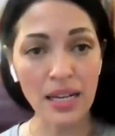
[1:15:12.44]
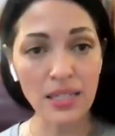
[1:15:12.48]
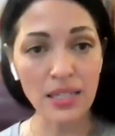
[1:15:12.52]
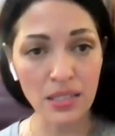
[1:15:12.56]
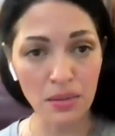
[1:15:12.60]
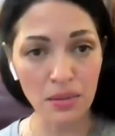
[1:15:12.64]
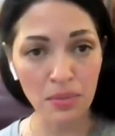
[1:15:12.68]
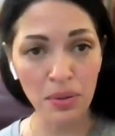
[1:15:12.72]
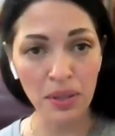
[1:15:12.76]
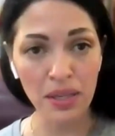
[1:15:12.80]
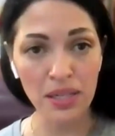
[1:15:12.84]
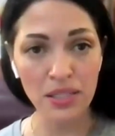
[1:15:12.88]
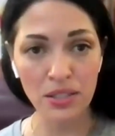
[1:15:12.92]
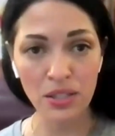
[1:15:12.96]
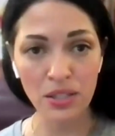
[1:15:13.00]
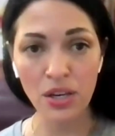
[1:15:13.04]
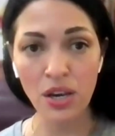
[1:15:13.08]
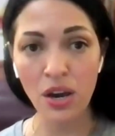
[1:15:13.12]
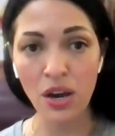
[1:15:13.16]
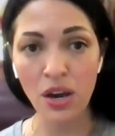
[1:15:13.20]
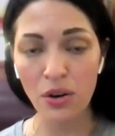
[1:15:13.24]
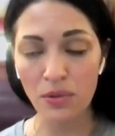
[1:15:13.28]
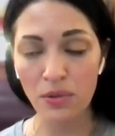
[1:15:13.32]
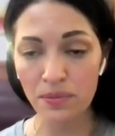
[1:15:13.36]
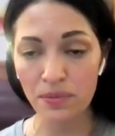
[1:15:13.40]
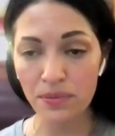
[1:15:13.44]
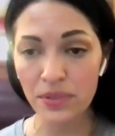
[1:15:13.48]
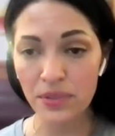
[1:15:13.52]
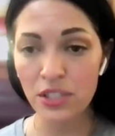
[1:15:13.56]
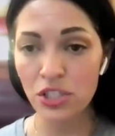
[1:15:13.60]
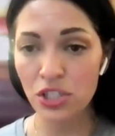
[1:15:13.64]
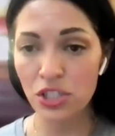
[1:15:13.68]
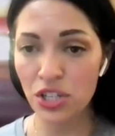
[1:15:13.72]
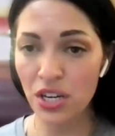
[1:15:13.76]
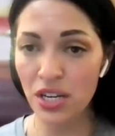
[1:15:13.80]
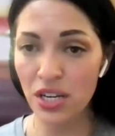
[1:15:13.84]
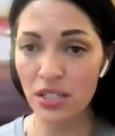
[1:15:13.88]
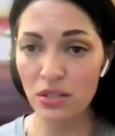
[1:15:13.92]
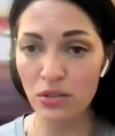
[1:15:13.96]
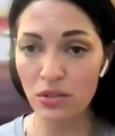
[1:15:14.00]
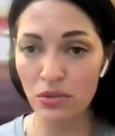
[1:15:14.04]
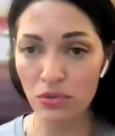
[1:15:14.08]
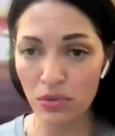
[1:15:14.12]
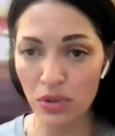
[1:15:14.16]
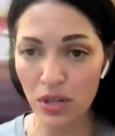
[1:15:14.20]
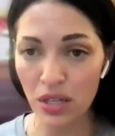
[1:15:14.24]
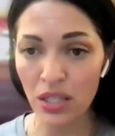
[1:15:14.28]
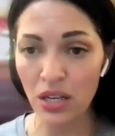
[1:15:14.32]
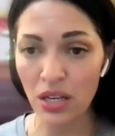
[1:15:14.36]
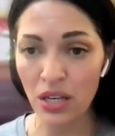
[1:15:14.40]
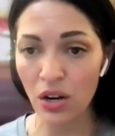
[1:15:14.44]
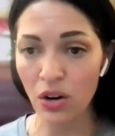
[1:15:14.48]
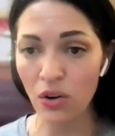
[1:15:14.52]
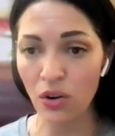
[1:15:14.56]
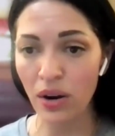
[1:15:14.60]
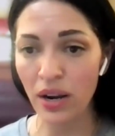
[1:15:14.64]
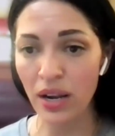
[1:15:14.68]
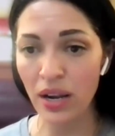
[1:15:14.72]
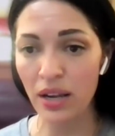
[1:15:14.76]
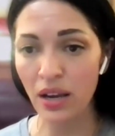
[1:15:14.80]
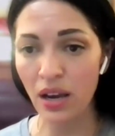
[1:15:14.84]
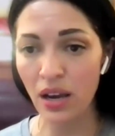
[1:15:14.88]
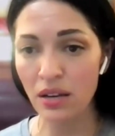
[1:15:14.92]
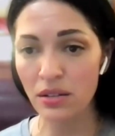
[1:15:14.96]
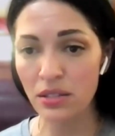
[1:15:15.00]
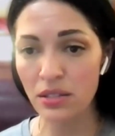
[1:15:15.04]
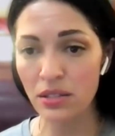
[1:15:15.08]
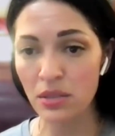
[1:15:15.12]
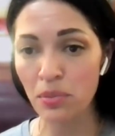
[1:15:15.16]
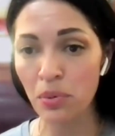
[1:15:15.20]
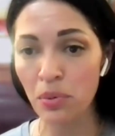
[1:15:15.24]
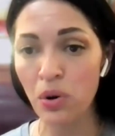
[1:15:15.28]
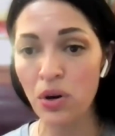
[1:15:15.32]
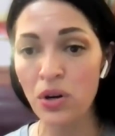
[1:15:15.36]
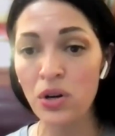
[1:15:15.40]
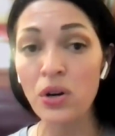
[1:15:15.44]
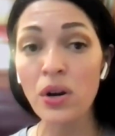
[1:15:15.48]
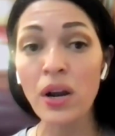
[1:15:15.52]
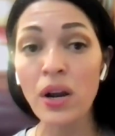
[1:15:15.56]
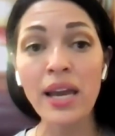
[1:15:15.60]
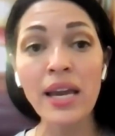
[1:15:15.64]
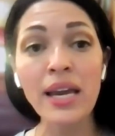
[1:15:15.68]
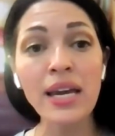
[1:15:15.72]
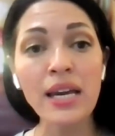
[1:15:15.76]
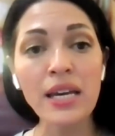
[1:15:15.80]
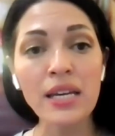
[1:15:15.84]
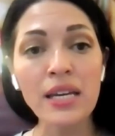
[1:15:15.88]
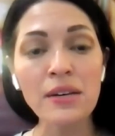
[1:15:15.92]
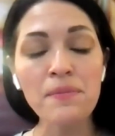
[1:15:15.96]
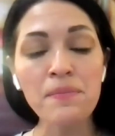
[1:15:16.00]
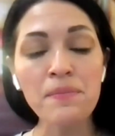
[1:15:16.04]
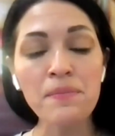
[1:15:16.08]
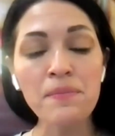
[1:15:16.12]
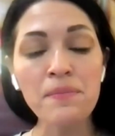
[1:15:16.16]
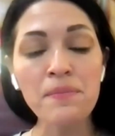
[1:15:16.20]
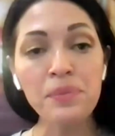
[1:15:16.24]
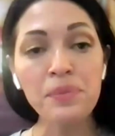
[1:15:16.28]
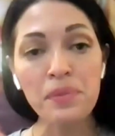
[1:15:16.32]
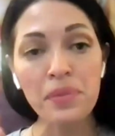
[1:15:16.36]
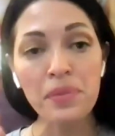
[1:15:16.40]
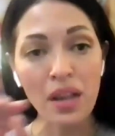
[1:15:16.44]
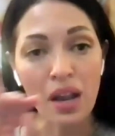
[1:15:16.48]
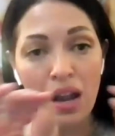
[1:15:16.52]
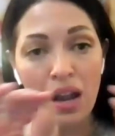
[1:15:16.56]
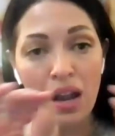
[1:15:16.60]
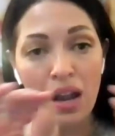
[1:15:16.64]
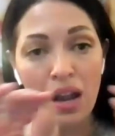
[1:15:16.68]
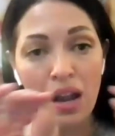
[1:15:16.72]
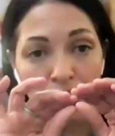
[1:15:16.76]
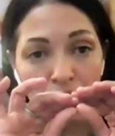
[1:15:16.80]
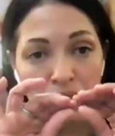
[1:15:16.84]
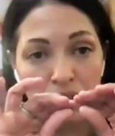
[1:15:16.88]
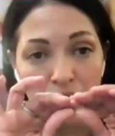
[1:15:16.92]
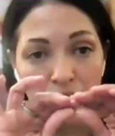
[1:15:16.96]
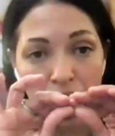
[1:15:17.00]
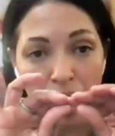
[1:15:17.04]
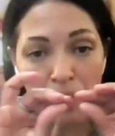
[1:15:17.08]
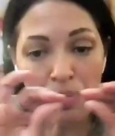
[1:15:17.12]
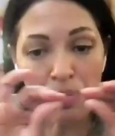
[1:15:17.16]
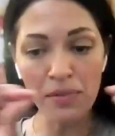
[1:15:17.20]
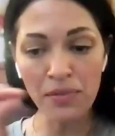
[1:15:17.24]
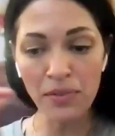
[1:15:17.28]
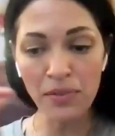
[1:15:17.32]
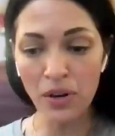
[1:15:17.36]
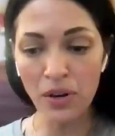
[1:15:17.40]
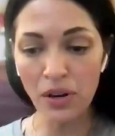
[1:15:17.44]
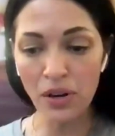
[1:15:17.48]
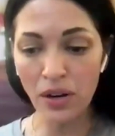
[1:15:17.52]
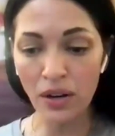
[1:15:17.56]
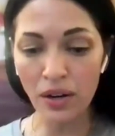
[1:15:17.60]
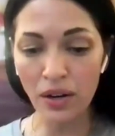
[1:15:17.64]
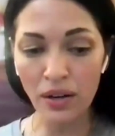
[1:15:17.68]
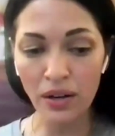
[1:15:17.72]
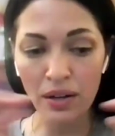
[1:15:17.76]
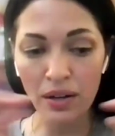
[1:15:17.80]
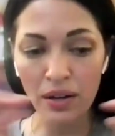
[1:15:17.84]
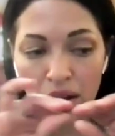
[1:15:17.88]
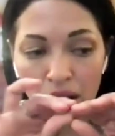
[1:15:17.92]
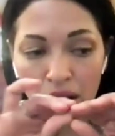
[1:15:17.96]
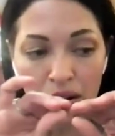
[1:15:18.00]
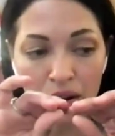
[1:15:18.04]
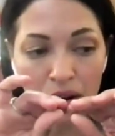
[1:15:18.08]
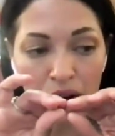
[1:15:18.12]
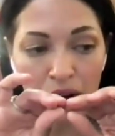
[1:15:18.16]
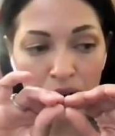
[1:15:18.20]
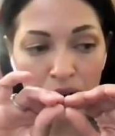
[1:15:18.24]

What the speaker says: that's the place to go. She is really a great supporter, and at her top of her